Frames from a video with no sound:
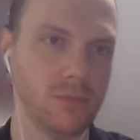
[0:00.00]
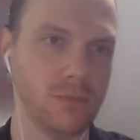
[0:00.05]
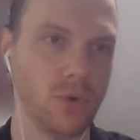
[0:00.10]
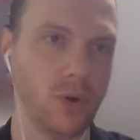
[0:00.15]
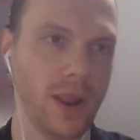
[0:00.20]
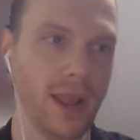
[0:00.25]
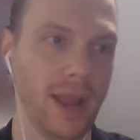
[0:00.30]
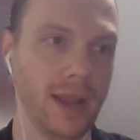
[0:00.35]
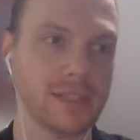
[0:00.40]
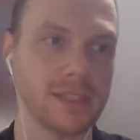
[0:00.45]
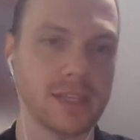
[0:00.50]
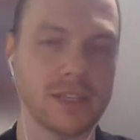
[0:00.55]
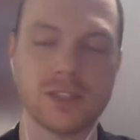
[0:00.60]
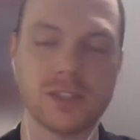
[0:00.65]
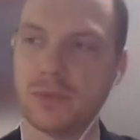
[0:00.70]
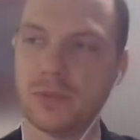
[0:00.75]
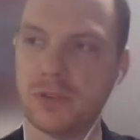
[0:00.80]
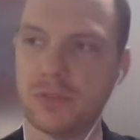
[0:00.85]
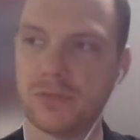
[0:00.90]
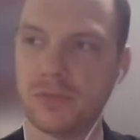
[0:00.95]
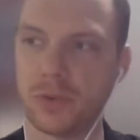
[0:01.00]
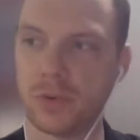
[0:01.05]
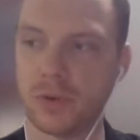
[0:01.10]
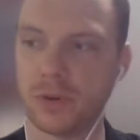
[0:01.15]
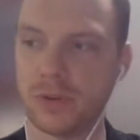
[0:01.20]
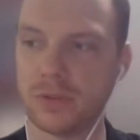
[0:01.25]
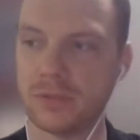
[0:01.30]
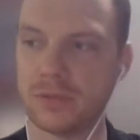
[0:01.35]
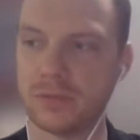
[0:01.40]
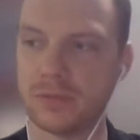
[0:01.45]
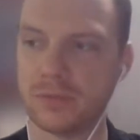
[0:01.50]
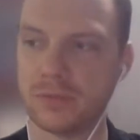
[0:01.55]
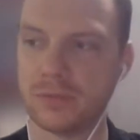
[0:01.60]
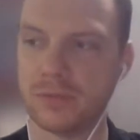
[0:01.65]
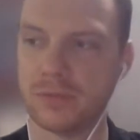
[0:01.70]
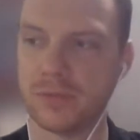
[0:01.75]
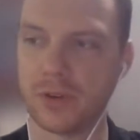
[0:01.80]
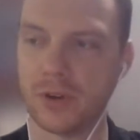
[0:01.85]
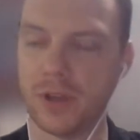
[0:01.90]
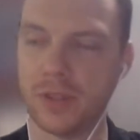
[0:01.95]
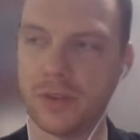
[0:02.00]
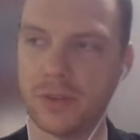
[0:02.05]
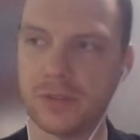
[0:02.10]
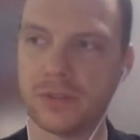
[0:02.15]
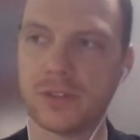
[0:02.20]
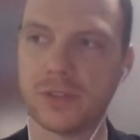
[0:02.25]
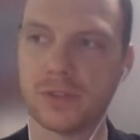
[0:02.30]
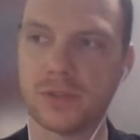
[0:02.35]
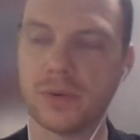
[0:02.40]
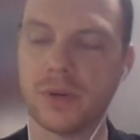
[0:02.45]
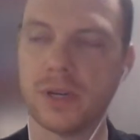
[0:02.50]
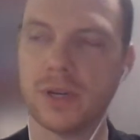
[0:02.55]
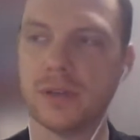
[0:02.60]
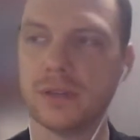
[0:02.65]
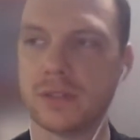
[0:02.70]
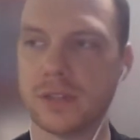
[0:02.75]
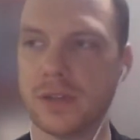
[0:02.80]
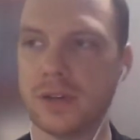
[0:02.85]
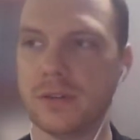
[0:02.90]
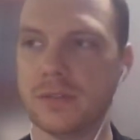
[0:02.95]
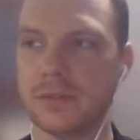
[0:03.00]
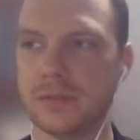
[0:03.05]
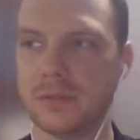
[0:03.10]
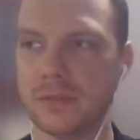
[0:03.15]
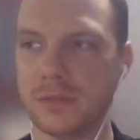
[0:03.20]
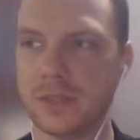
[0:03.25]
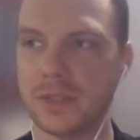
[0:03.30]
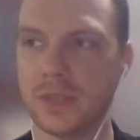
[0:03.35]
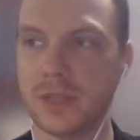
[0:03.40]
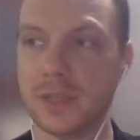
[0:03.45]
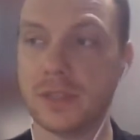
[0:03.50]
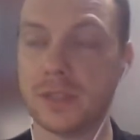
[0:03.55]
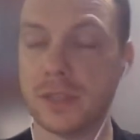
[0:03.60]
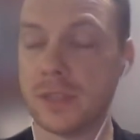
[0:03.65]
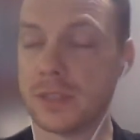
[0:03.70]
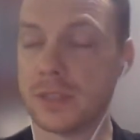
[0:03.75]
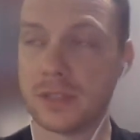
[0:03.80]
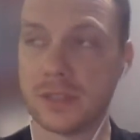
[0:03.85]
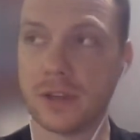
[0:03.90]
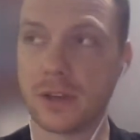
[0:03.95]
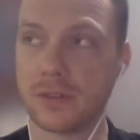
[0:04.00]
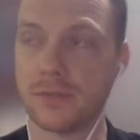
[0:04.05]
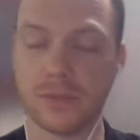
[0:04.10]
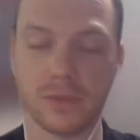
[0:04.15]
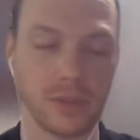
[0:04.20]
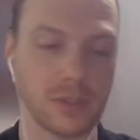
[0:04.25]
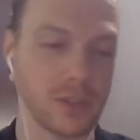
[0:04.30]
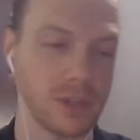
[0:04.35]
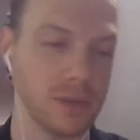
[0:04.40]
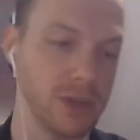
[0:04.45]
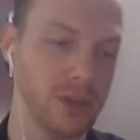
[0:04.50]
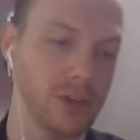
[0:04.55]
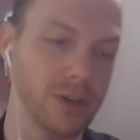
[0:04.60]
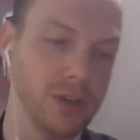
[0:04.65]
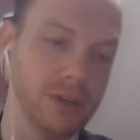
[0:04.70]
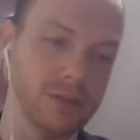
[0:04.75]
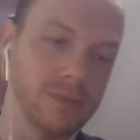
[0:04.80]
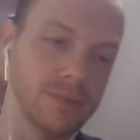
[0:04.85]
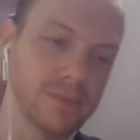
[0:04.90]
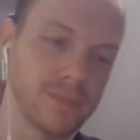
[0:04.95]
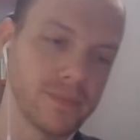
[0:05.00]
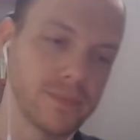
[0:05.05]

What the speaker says: more accessible for others as well. So yeah, it's going to be good.